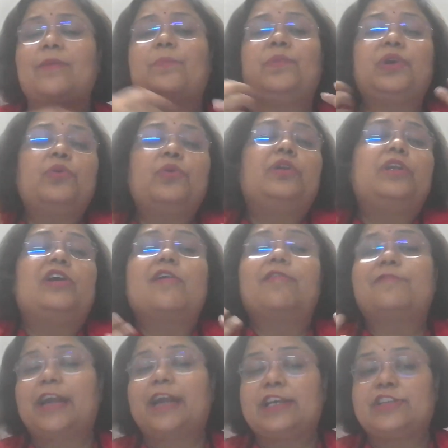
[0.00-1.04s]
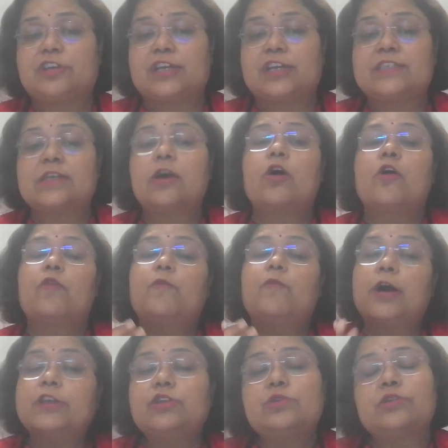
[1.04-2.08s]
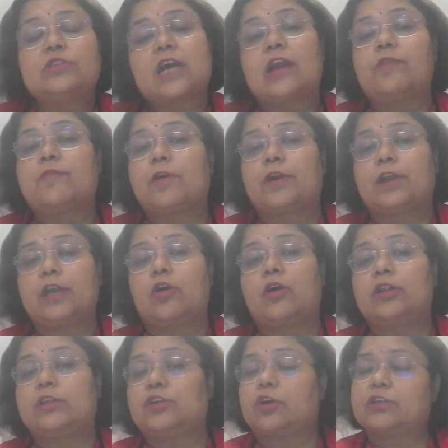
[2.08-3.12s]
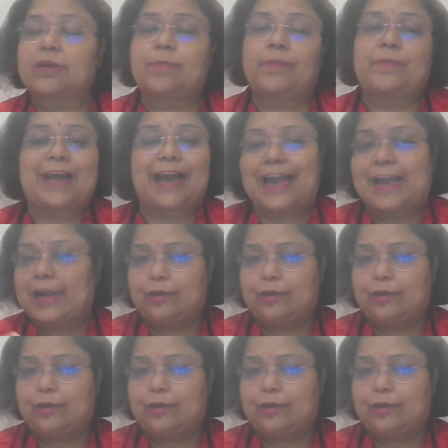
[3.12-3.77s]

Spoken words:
The beauty of nature is once you start working on your supply